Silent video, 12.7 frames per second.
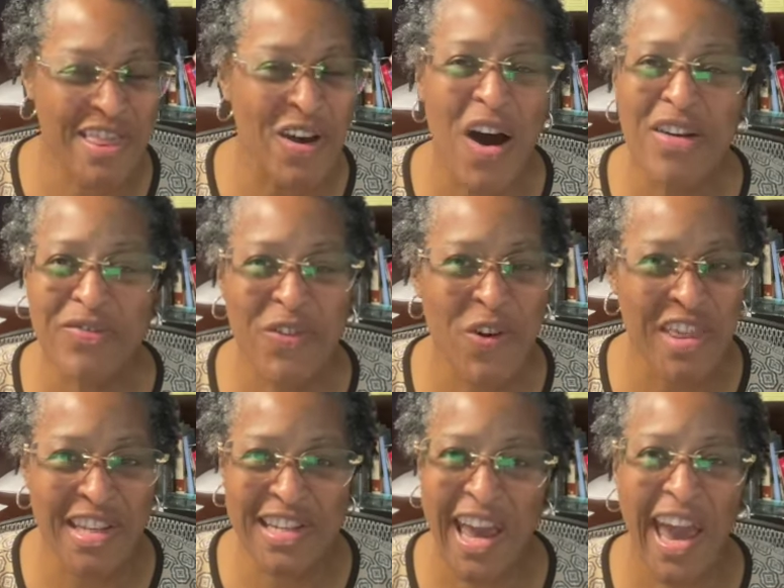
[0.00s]
thought for
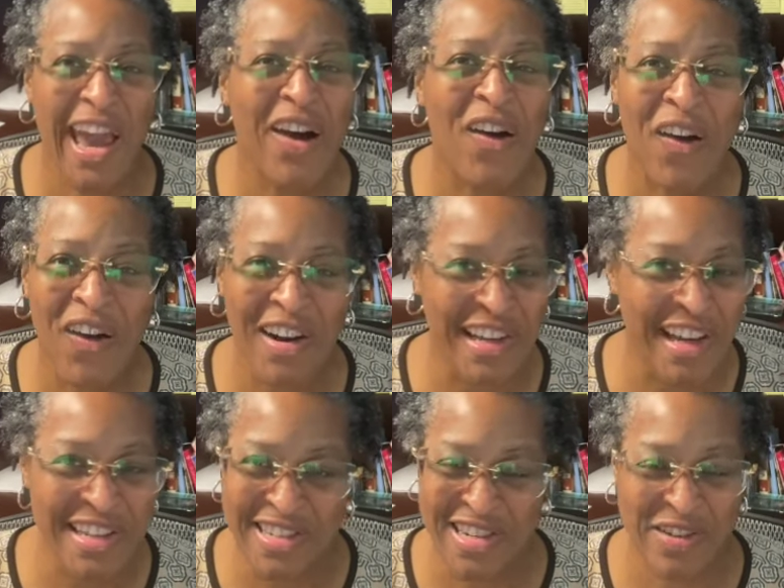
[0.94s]
the day on
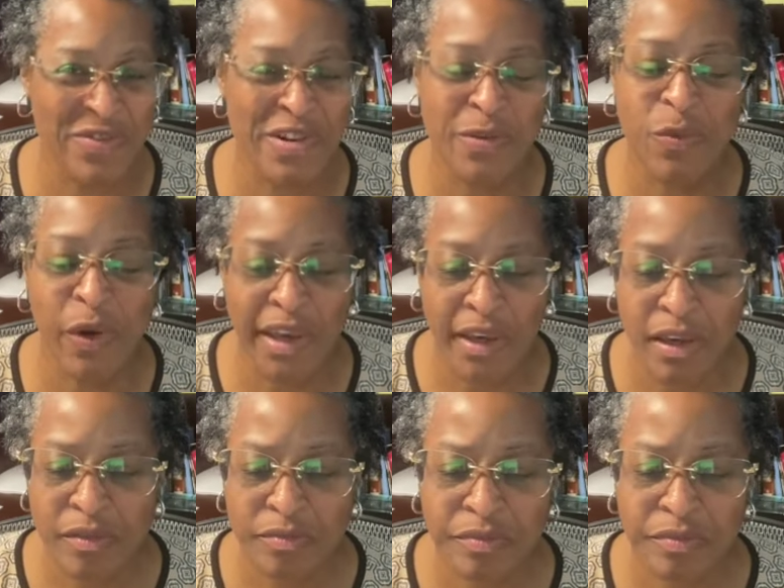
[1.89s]
a different week.